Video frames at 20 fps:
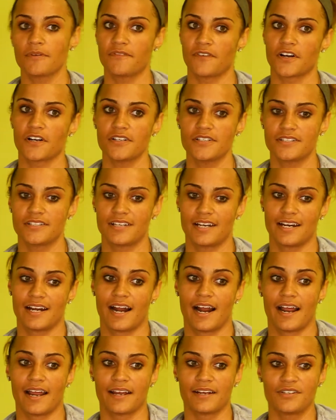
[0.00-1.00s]
1st, and
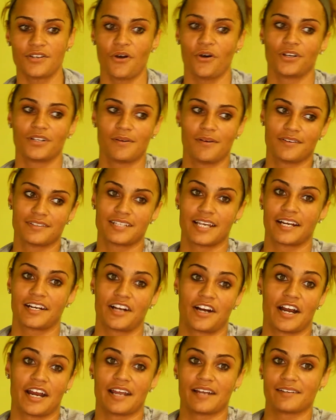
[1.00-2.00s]
I told him, I was like,
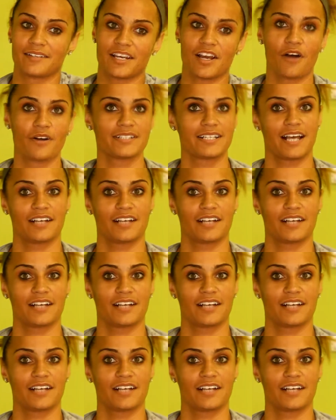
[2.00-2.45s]
great. He always